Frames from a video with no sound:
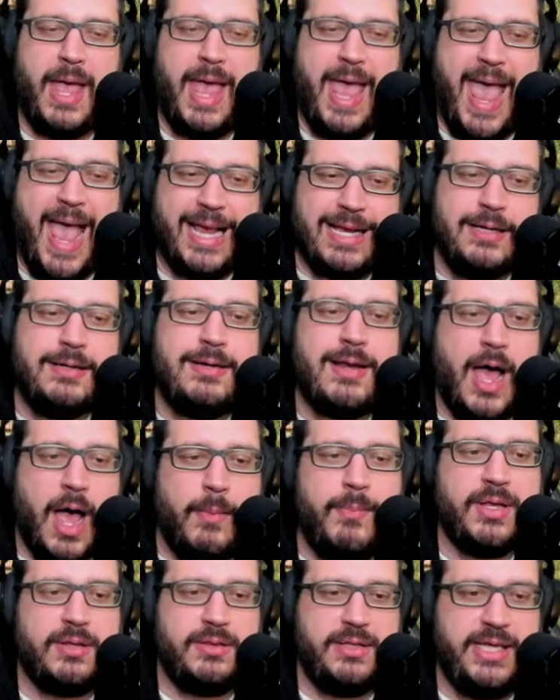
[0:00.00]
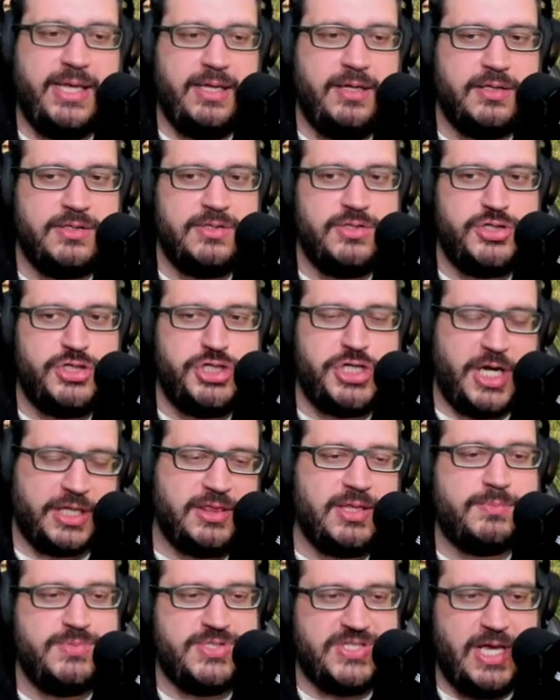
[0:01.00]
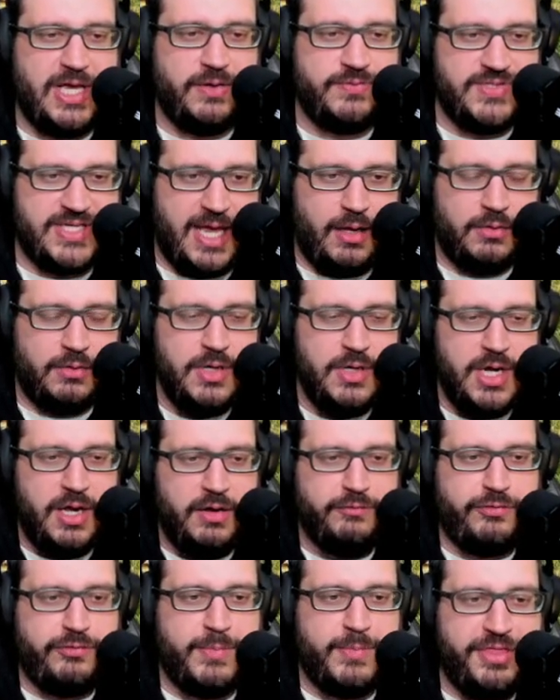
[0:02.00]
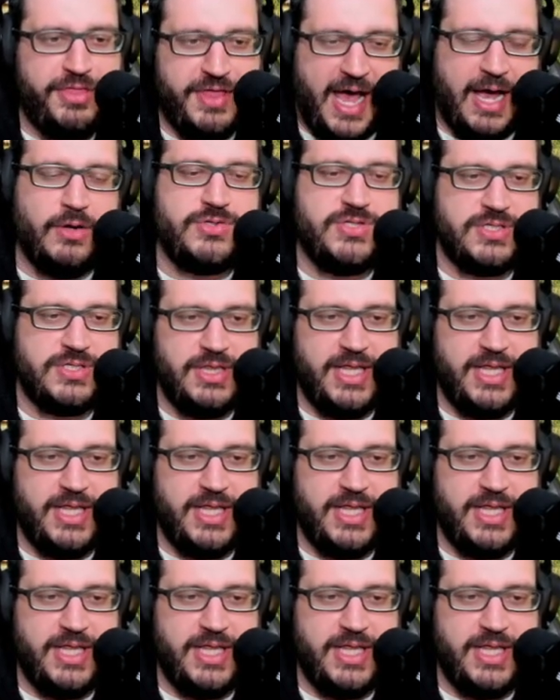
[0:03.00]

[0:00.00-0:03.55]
economically shut themselves out from 1,000